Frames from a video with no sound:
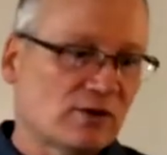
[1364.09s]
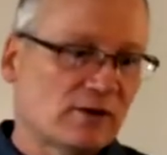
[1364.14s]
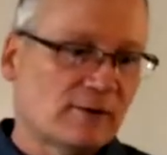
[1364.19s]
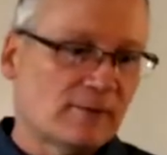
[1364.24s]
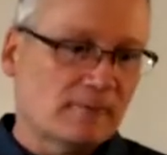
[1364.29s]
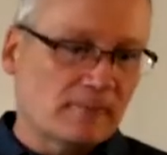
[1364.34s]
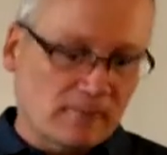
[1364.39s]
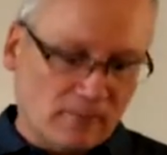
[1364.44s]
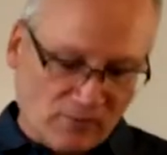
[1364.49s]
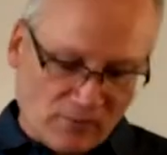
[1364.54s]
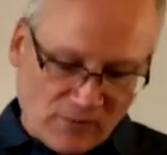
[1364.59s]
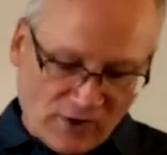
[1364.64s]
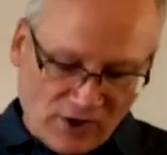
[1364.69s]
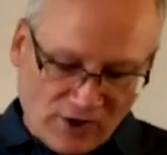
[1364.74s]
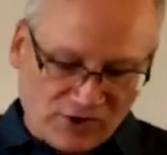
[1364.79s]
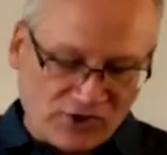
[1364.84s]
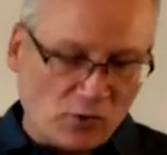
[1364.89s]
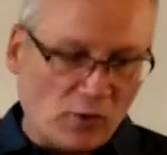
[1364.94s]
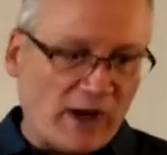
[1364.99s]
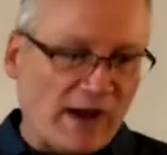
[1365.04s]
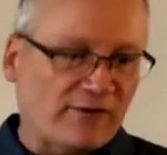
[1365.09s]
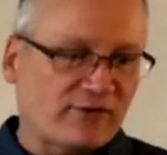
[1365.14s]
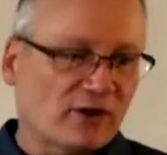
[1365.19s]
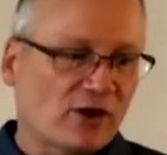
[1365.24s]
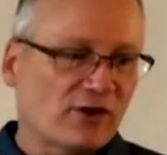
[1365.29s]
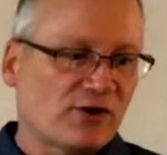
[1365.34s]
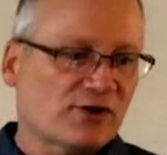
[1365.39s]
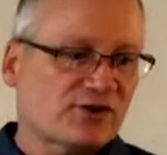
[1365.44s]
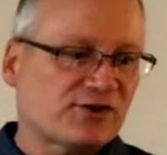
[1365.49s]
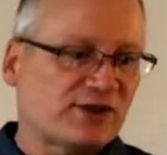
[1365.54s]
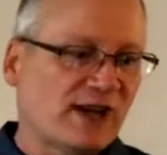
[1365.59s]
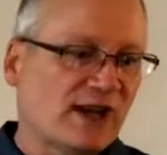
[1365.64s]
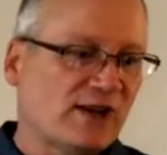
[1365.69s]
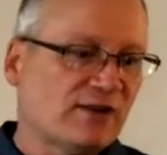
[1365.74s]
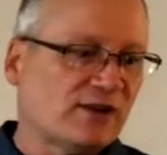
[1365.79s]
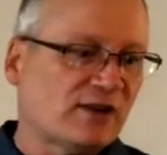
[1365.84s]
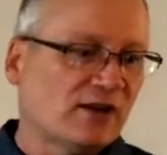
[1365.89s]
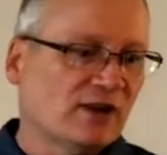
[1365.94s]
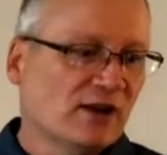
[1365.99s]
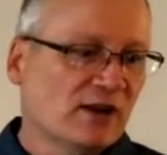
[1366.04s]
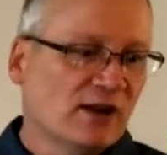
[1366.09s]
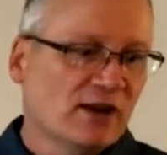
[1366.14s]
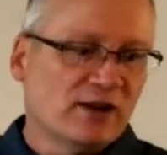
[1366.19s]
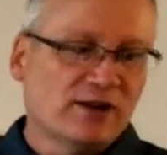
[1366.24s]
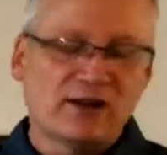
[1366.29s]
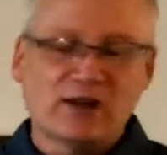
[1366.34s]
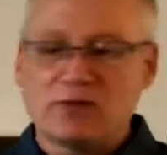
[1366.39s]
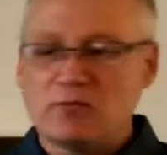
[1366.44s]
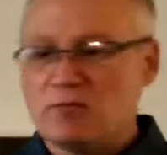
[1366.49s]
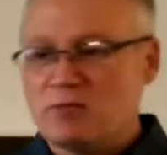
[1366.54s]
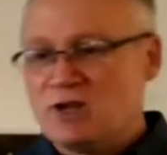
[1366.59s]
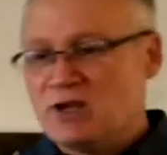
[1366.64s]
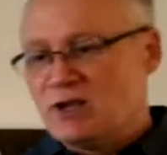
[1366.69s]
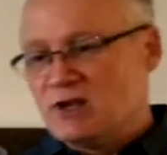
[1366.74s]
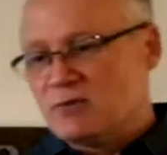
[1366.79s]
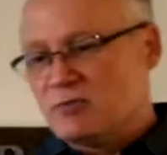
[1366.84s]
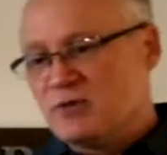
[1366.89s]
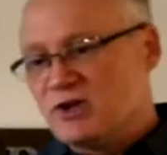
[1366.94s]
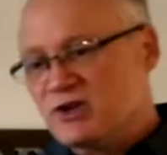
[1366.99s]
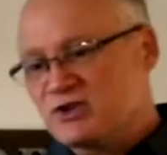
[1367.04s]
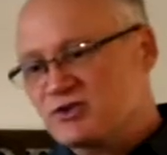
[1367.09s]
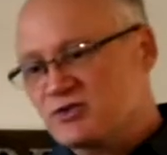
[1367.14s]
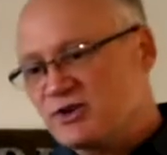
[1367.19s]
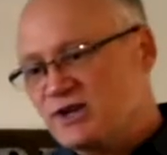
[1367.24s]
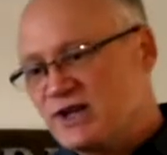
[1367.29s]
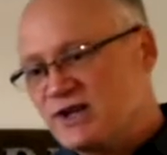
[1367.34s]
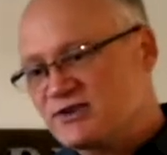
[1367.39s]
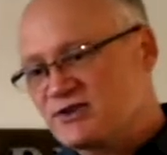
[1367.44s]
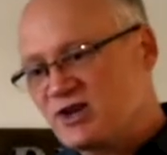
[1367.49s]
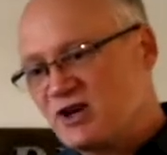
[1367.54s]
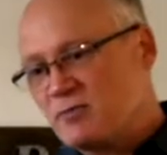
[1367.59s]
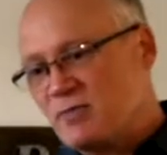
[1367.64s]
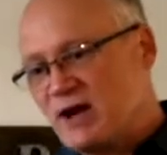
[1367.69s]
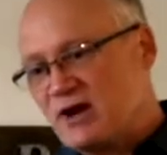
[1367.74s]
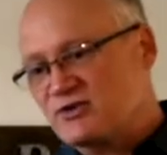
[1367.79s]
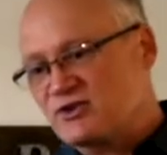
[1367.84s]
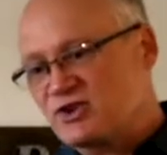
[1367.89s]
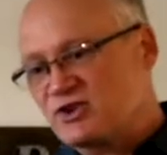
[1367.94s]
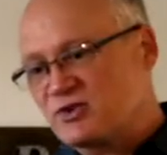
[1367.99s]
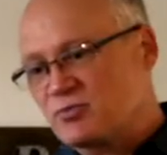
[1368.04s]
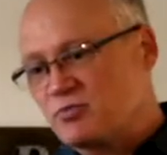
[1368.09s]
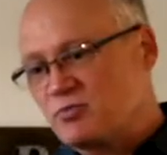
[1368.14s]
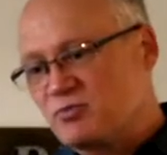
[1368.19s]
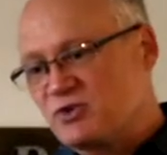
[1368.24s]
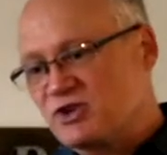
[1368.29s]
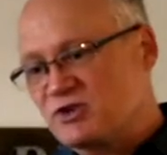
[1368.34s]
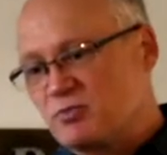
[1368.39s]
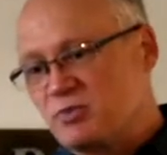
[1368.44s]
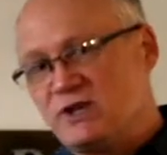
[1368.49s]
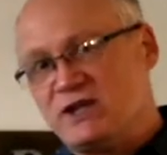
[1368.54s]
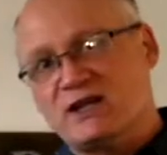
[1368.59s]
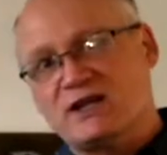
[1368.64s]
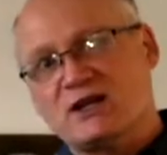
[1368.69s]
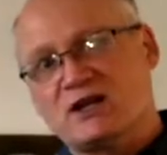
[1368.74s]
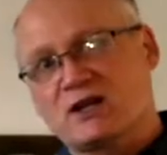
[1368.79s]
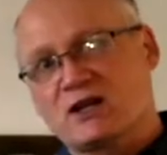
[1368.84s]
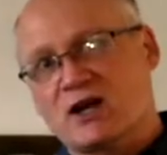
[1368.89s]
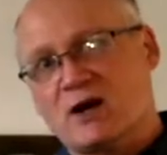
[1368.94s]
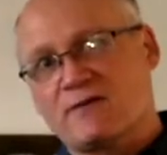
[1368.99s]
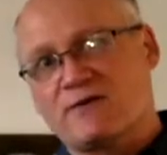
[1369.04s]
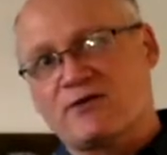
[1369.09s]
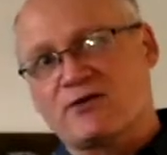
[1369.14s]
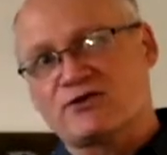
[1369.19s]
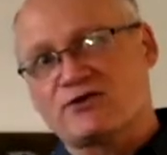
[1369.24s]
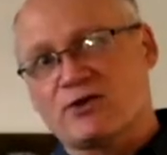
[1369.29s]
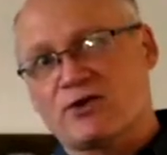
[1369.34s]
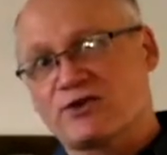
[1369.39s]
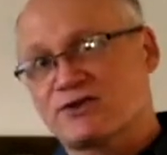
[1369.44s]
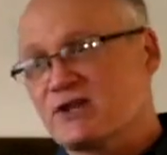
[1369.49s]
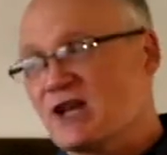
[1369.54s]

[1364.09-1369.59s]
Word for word: And so we have to understand that, that Ministry isn't about just, just being in a comfort zone.